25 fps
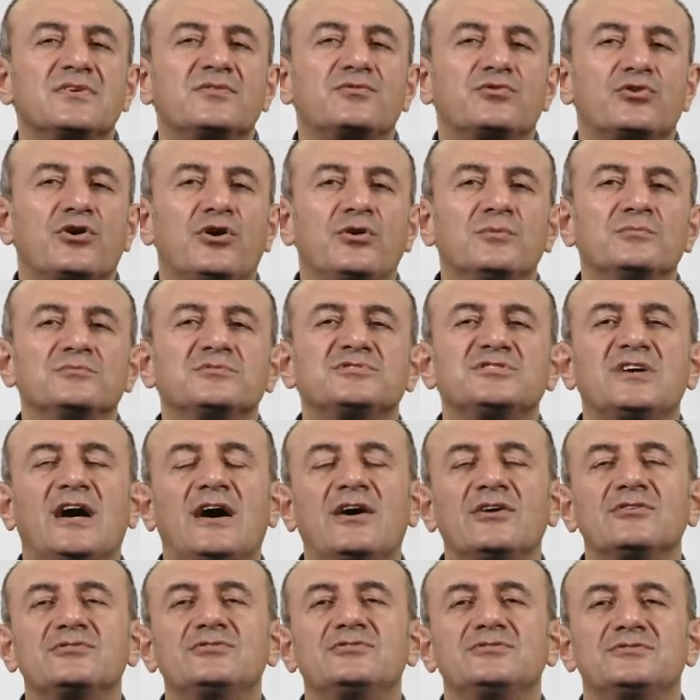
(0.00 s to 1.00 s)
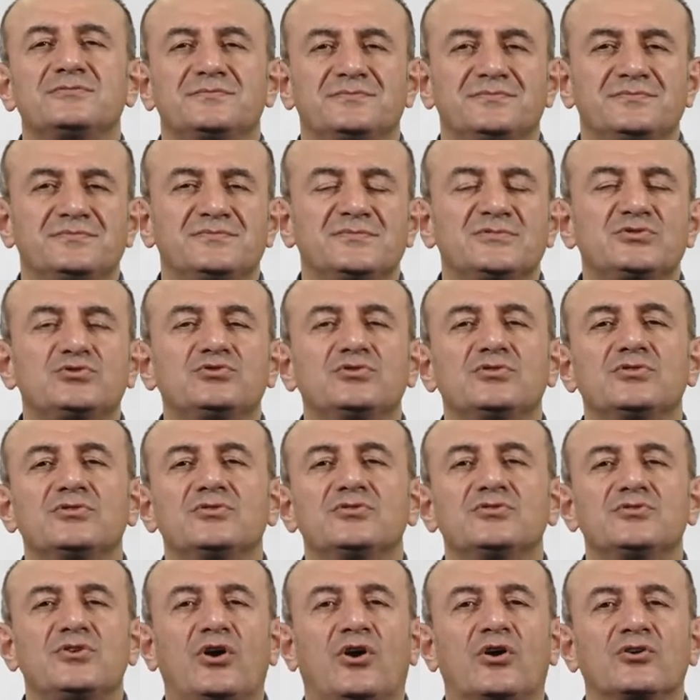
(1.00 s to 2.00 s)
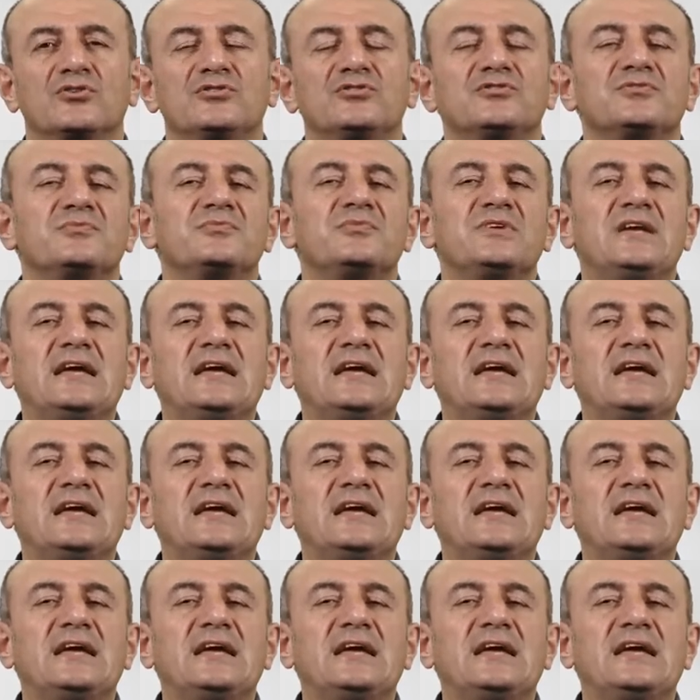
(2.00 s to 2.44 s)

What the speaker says: From south to north,